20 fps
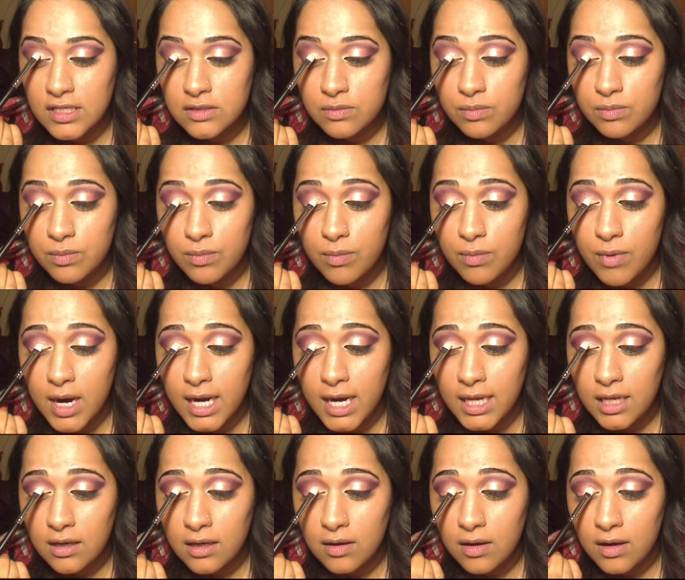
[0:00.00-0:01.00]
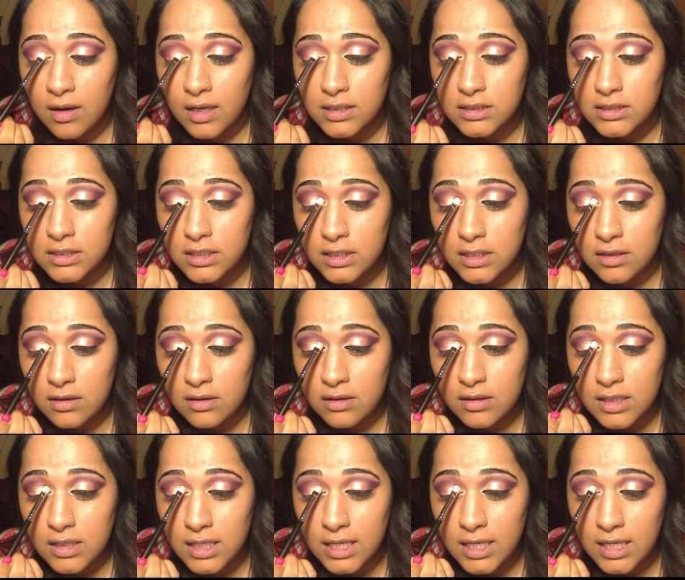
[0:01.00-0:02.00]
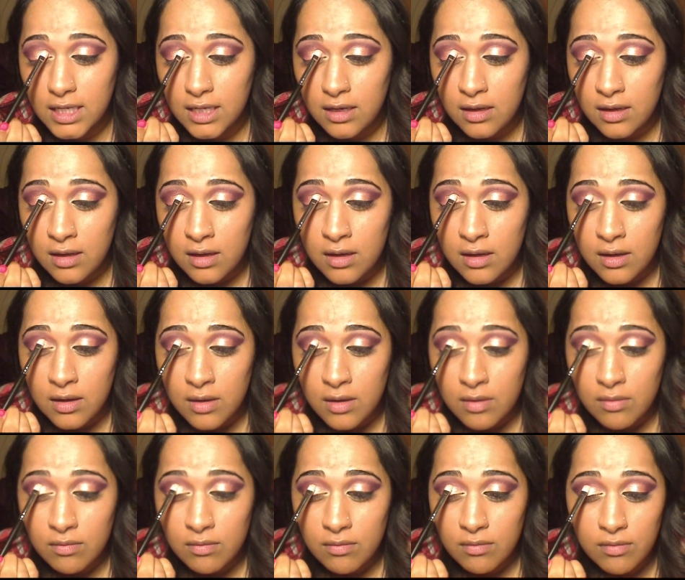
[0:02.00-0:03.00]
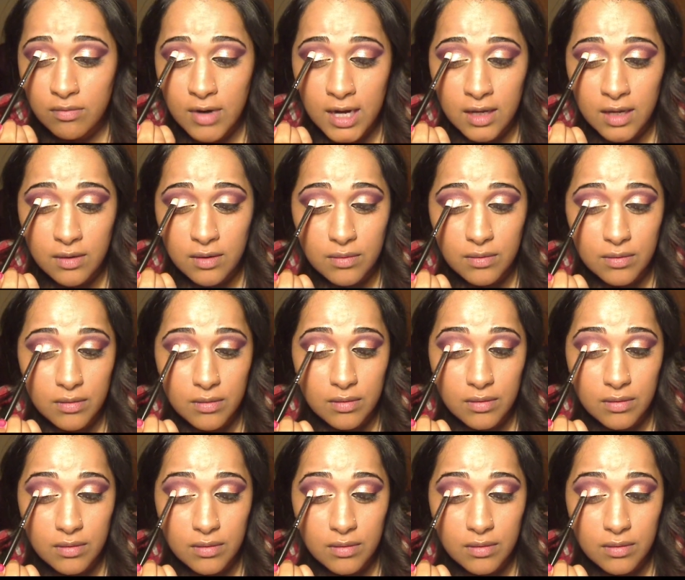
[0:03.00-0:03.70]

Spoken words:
this right onto your lid, right